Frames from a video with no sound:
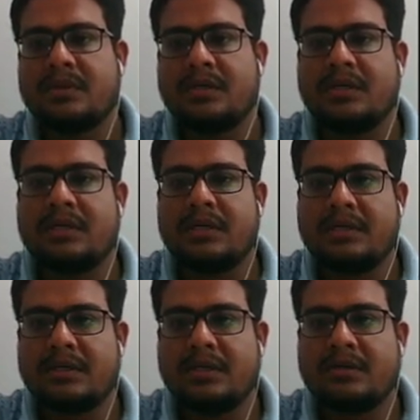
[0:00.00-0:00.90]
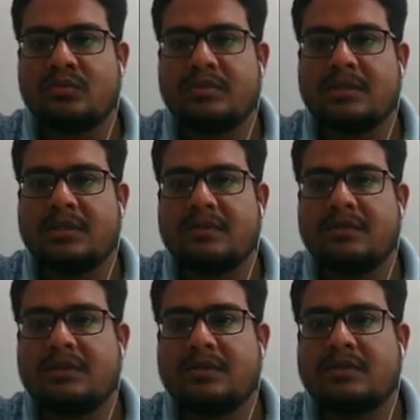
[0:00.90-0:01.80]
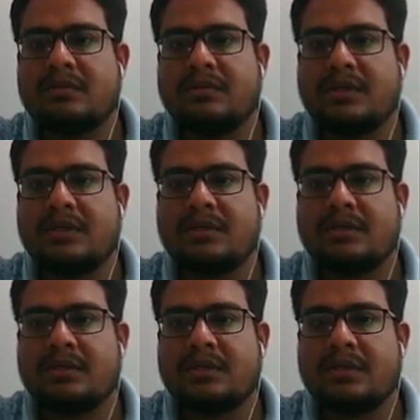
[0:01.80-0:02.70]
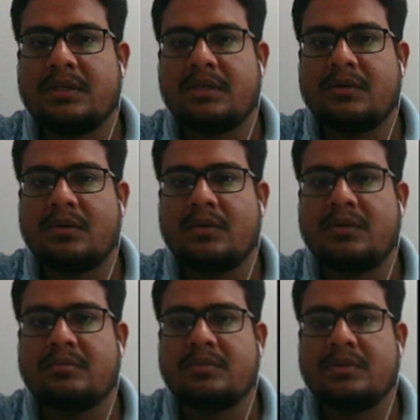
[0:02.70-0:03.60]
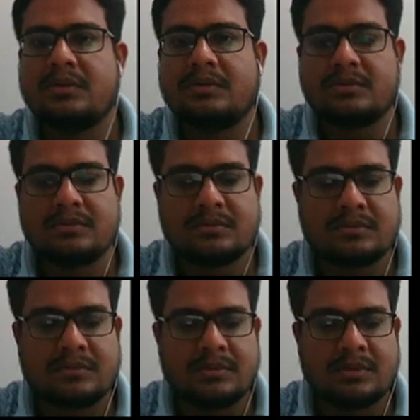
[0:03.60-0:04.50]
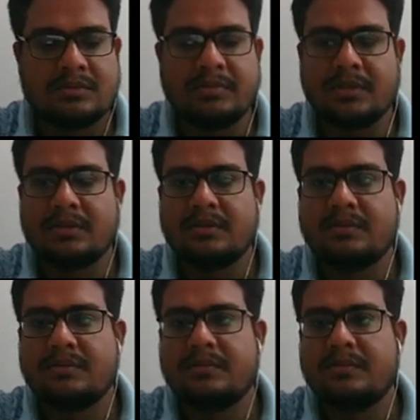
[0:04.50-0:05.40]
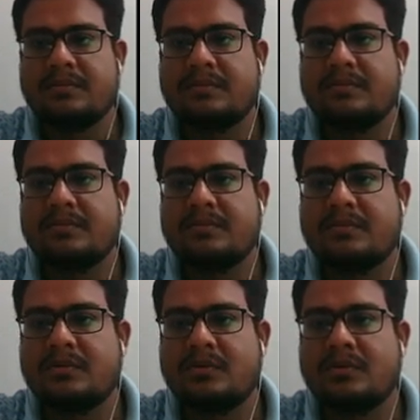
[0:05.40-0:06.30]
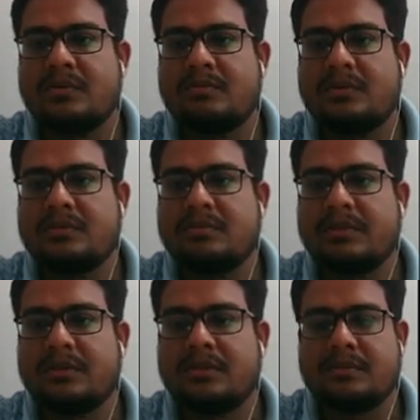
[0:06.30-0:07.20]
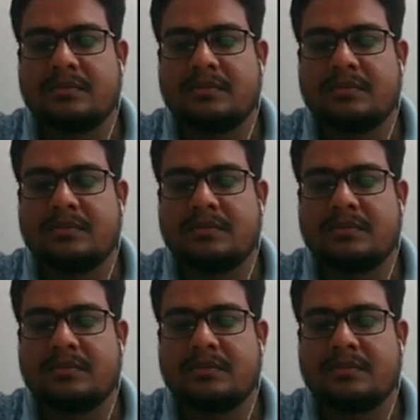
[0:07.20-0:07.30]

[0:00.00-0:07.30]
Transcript: And let E2 be the event where an odd number is picked. Odd number is picked.